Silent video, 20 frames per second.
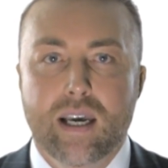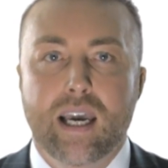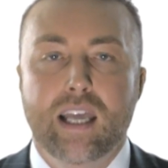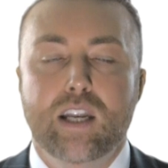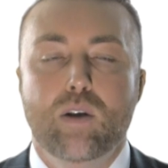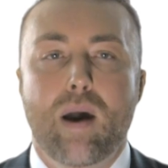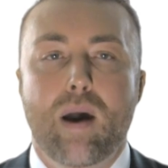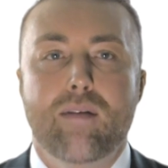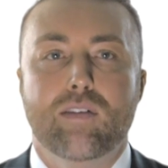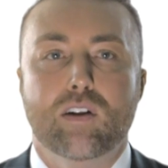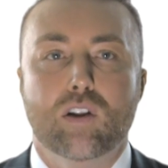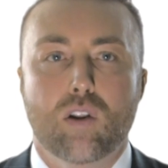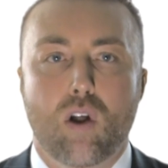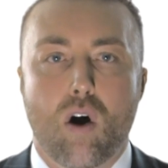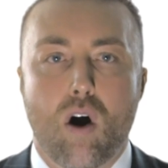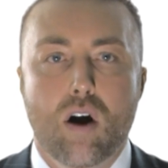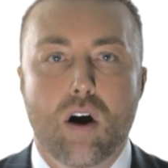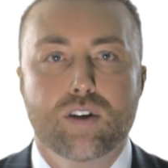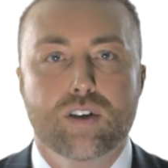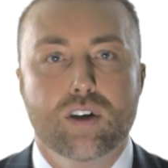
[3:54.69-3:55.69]
and you have a
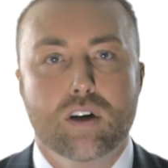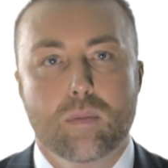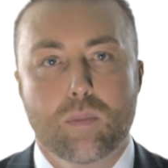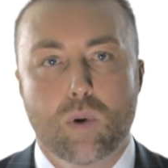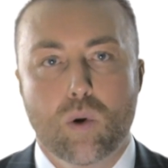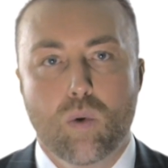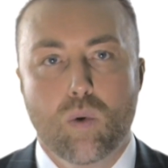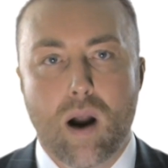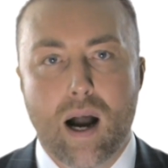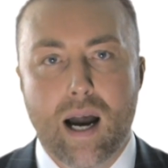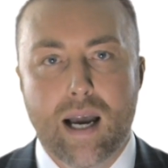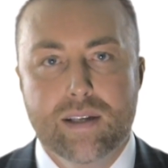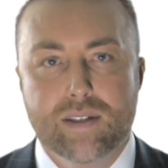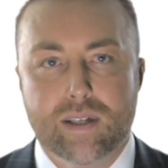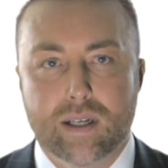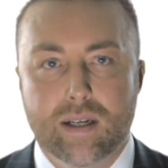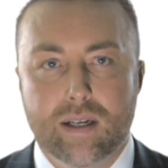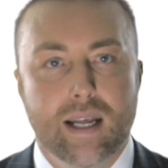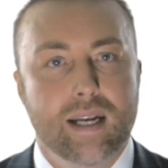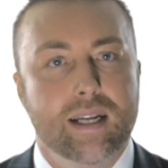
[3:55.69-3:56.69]
long-term horizon